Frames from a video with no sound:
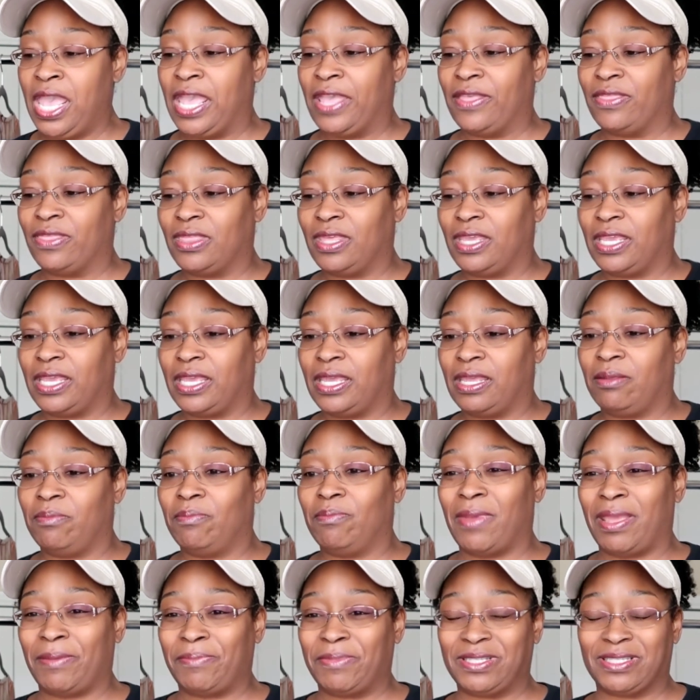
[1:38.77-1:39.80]
And
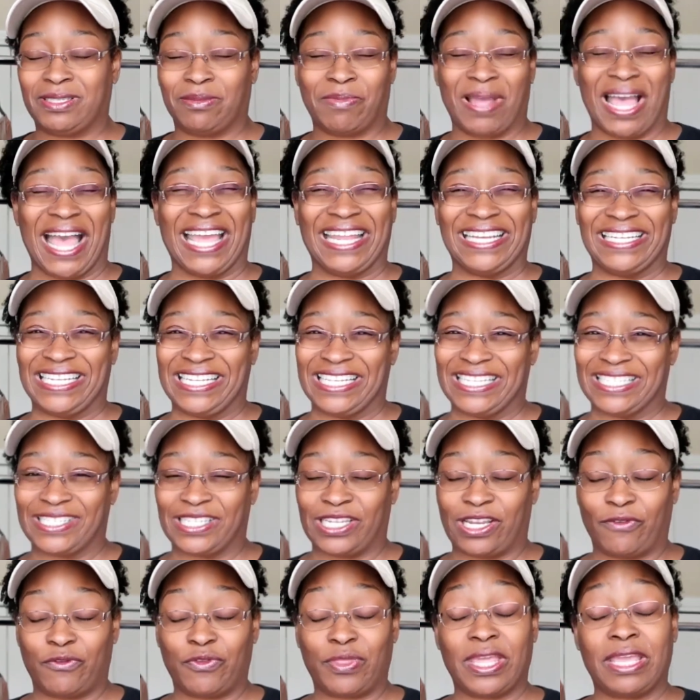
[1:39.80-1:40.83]
then maybe some ideas
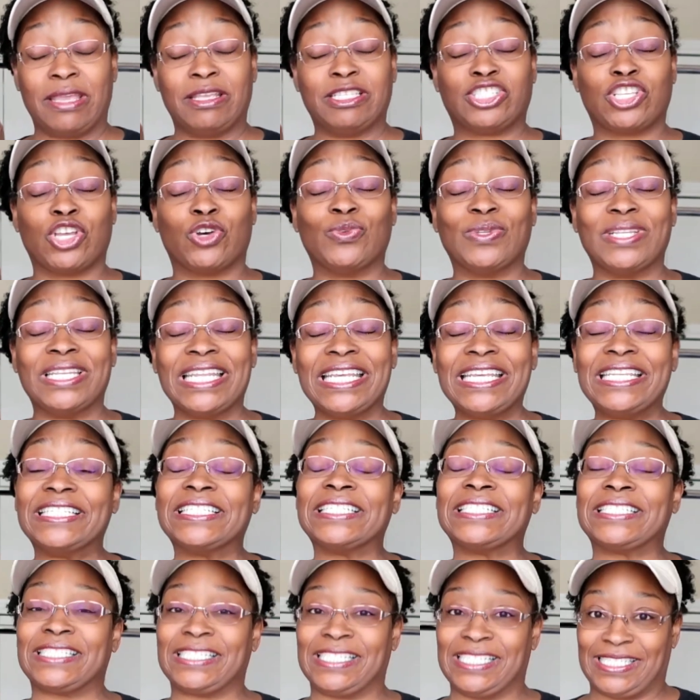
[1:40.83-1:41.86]
and everything. So
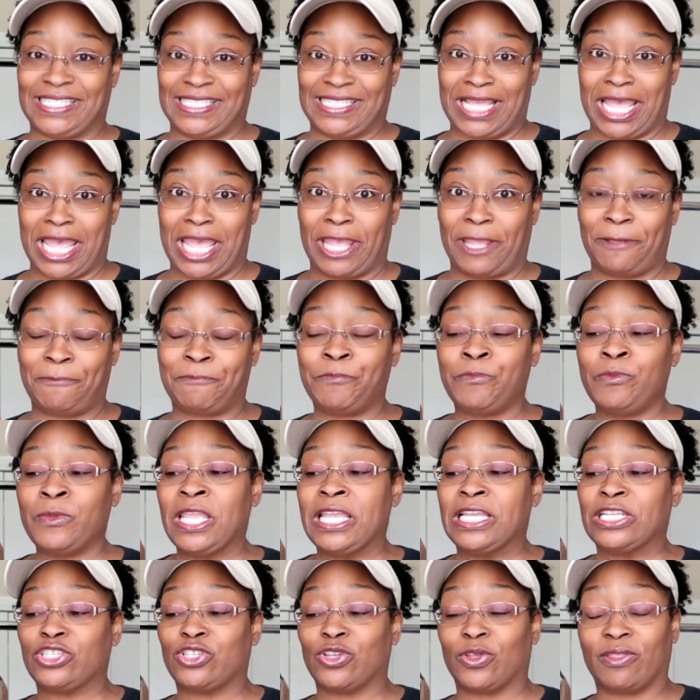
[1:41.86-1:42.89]
needless to say,
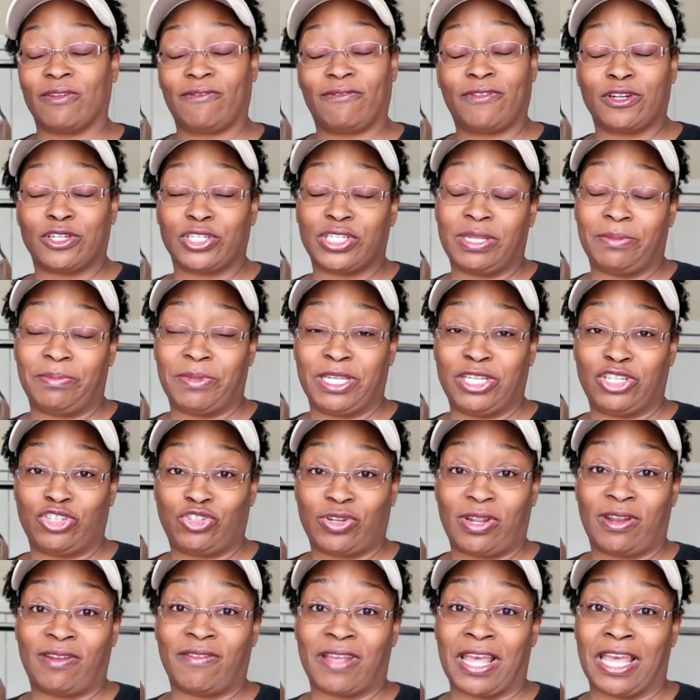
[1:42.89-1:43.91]
so the first
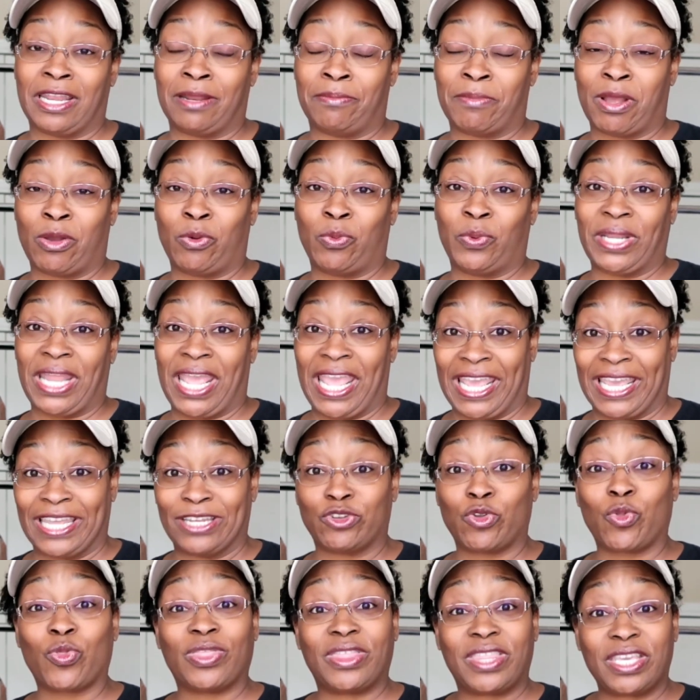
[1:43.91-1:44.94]
administrative item I want to
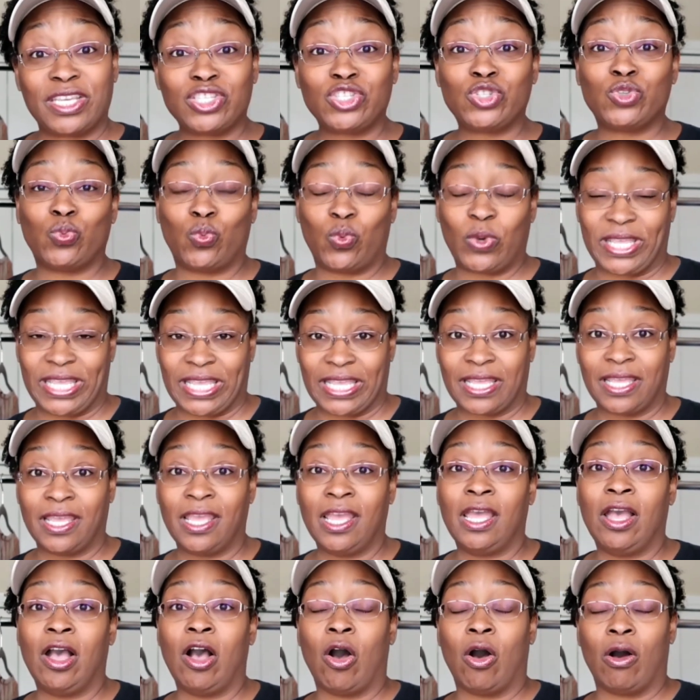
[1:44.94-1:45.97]
handle this week,
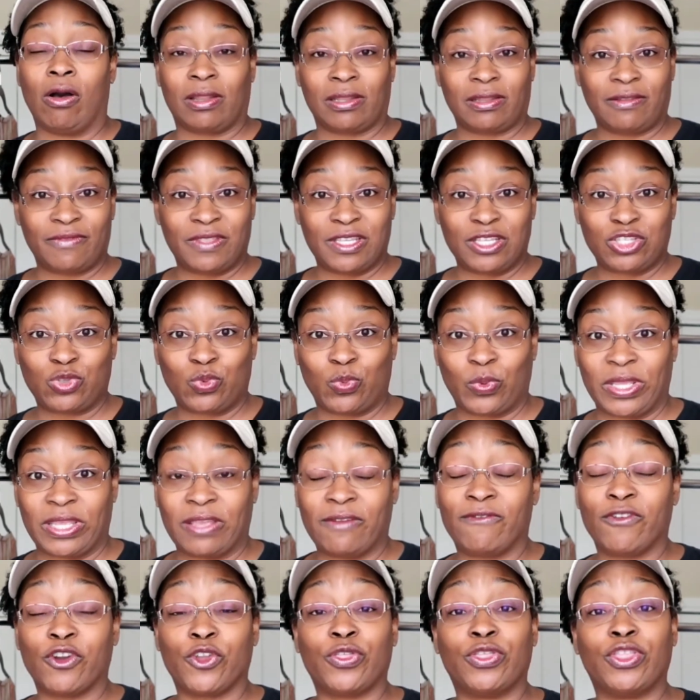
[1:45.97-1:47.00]
all of this
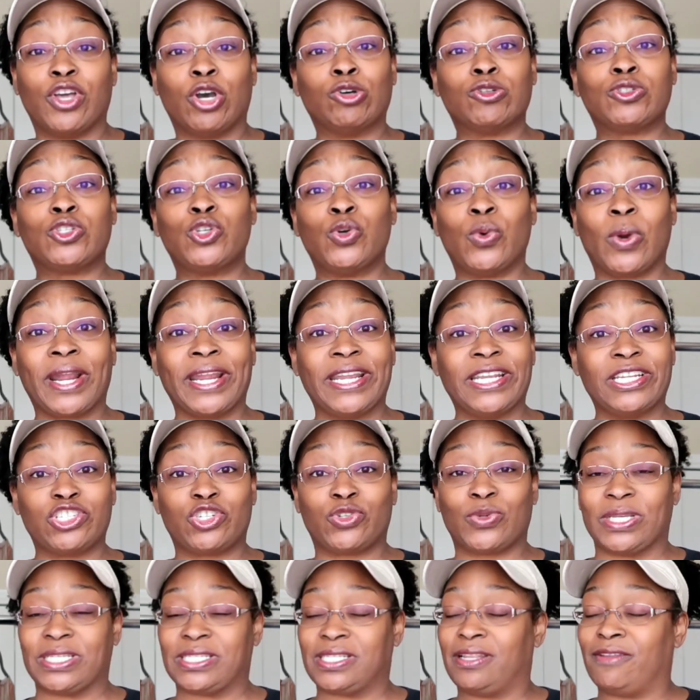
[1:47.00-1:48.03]
week, for those who are
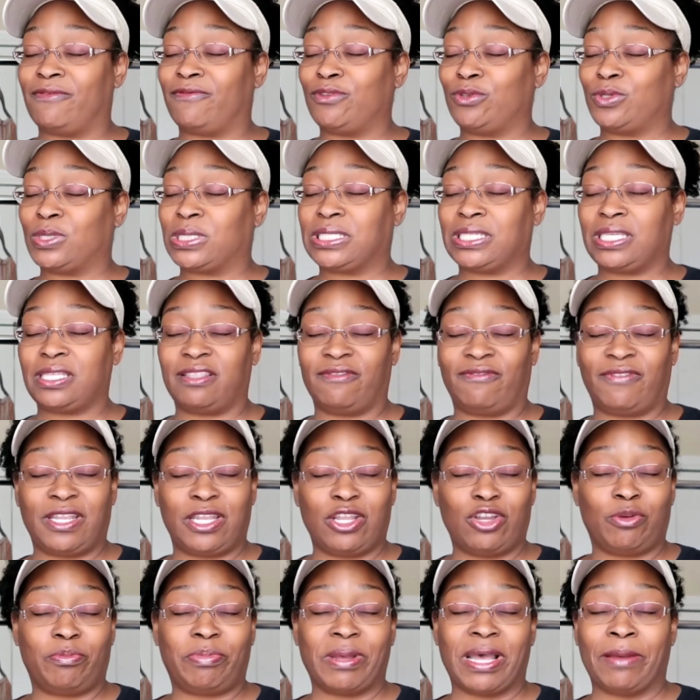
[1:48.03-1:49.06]
interested, if you see the
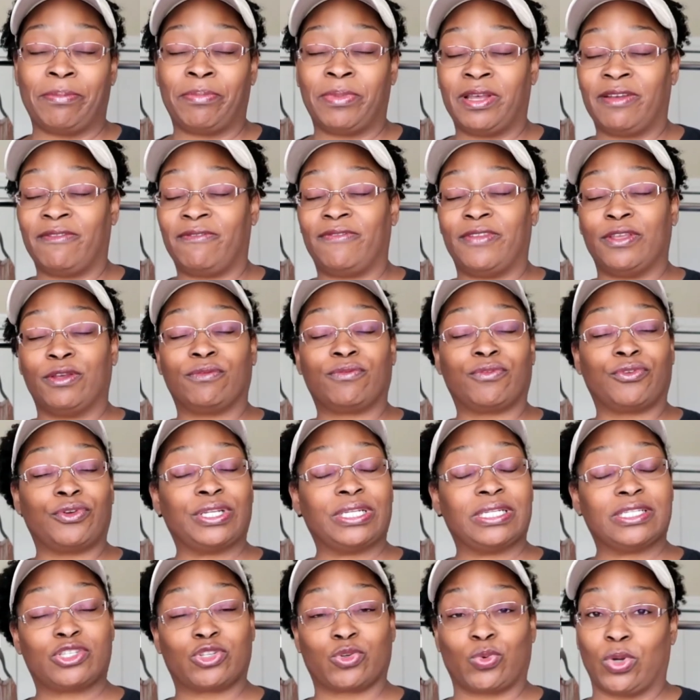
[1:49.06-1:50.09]
video pop up, feel
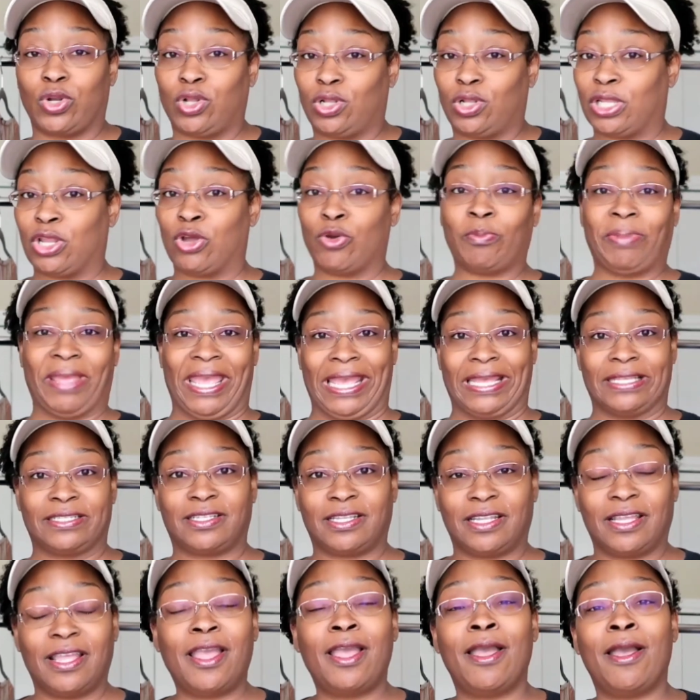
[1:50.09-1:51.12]
free to scroll on
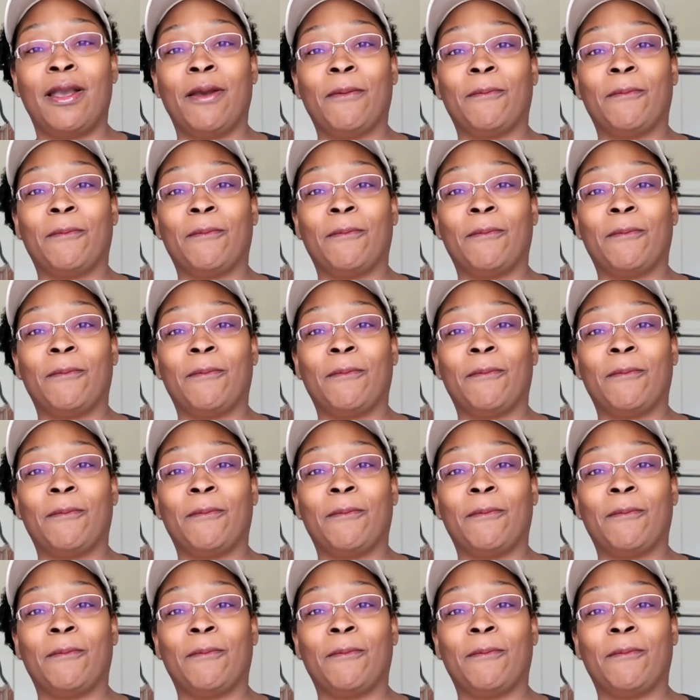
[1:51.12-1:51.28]
past it.